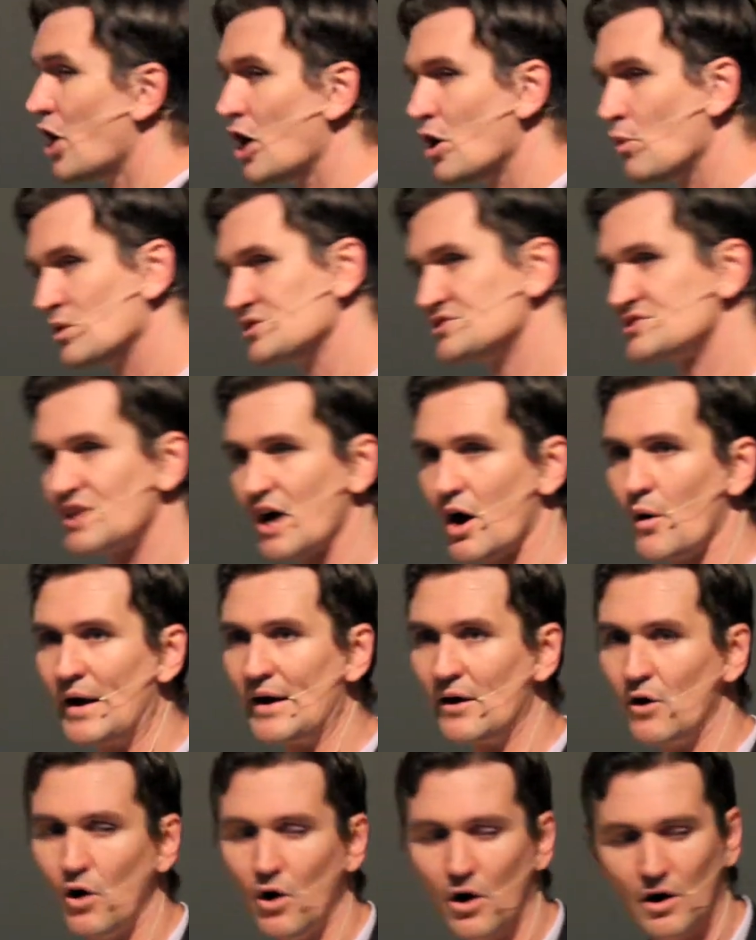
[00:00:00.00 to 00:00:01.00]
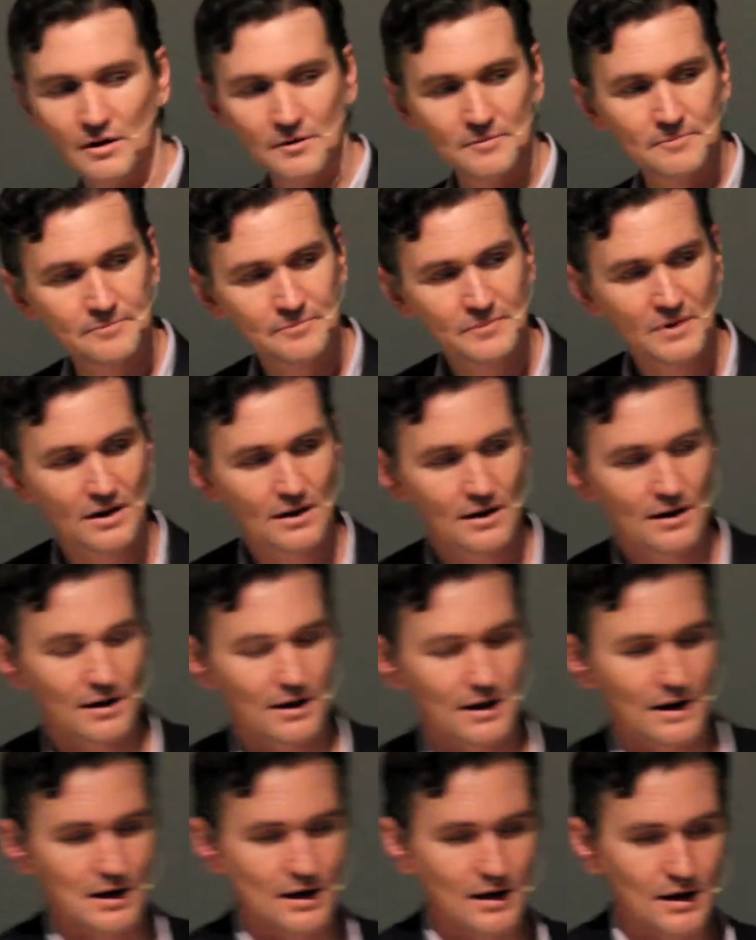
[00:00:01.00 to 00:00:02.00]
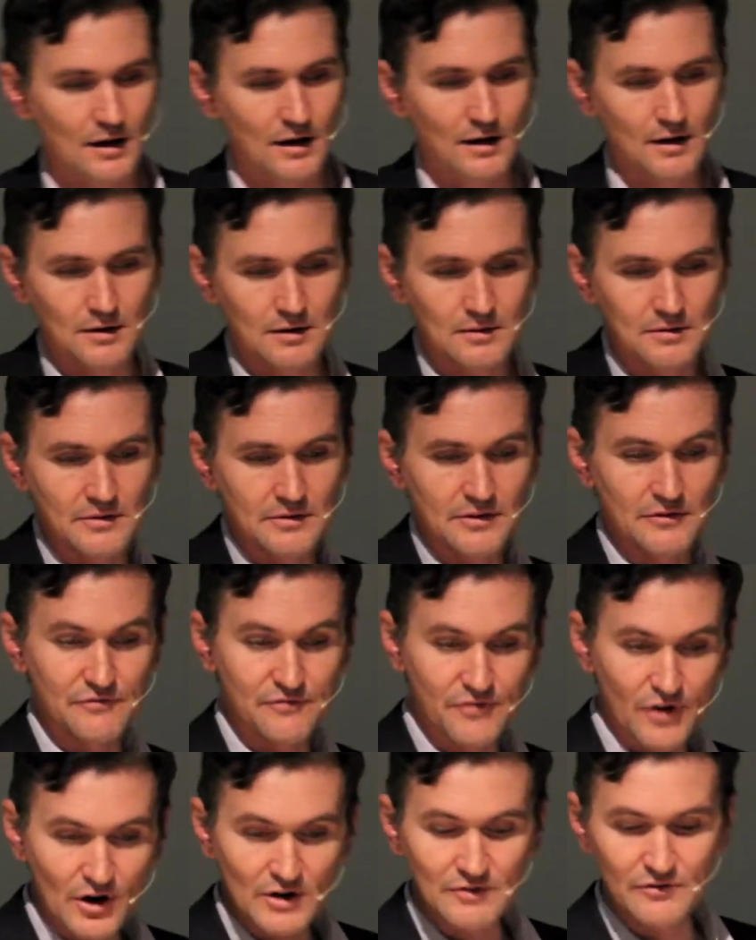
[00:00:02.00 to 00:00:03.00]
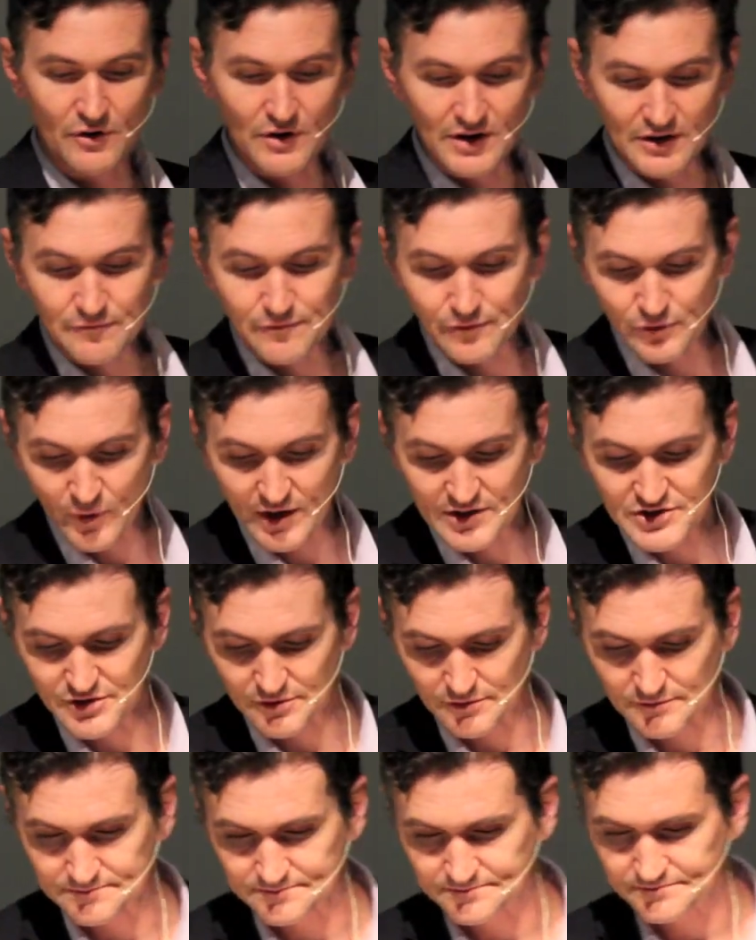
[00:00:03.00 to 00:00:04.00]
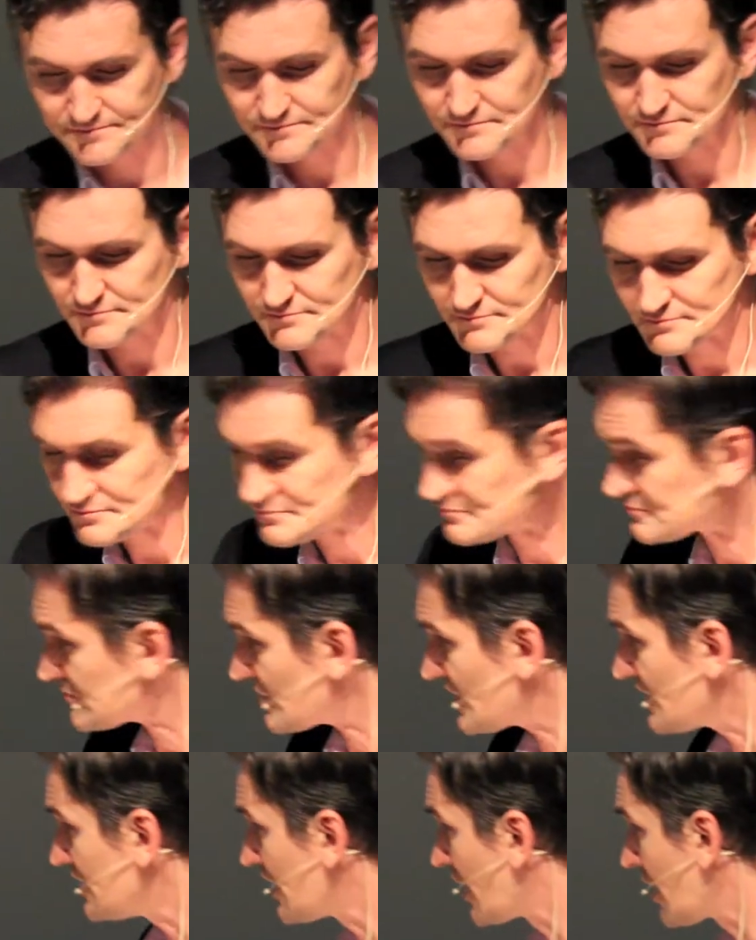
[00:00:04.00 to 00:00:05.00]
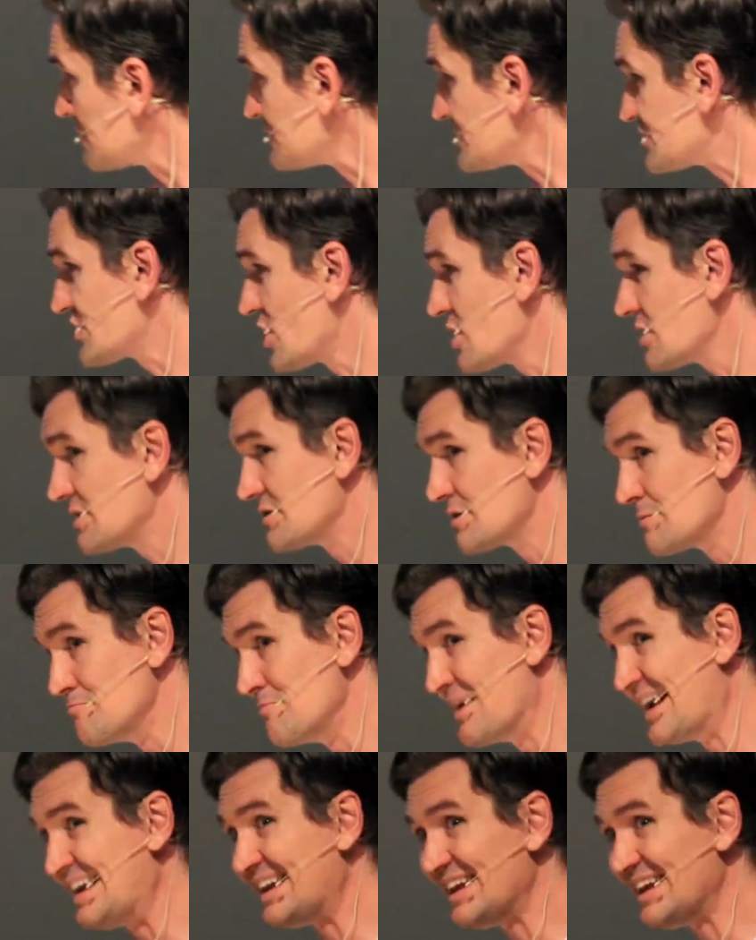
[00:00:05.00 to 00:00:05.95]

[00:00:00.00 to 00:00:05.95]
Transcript: to know what's going on. Uh, they're very, very influential. Um, certainly the